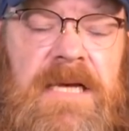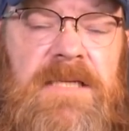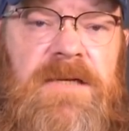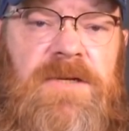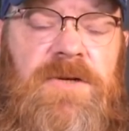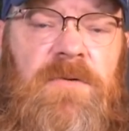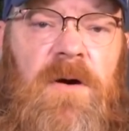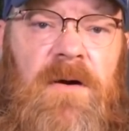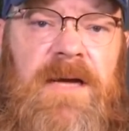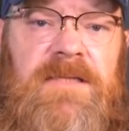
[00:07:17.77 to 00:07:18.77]
Since you
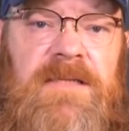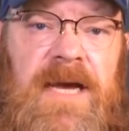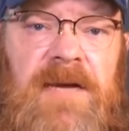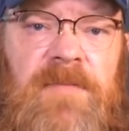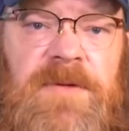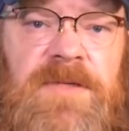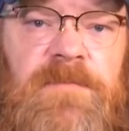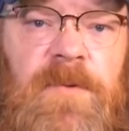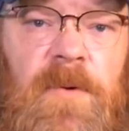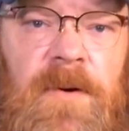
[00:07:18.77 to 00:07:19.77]
are a Second Amendment
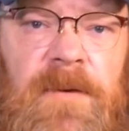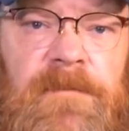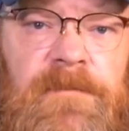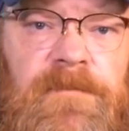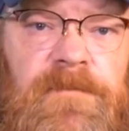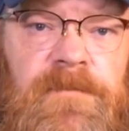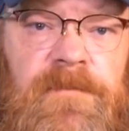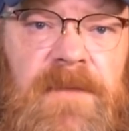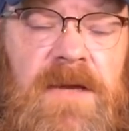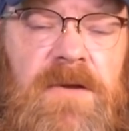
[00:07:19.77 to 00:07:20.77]
supporter,
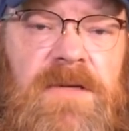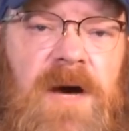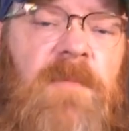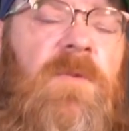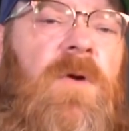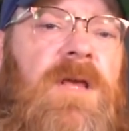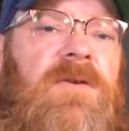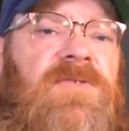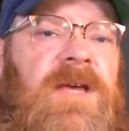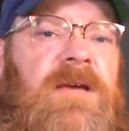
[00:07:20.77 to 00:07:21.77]
can you tell me what do
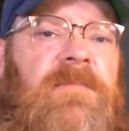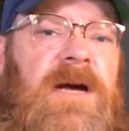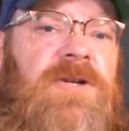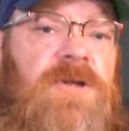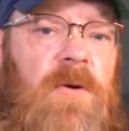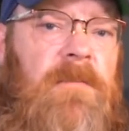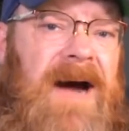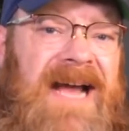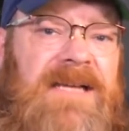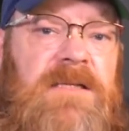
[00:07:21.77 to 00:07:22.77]
you think about Joe
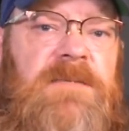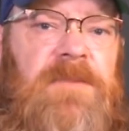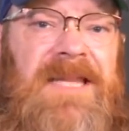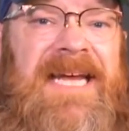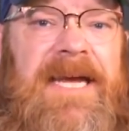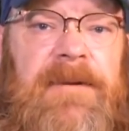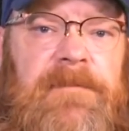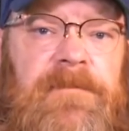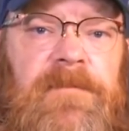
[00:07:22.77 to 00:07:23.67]
Biden's plan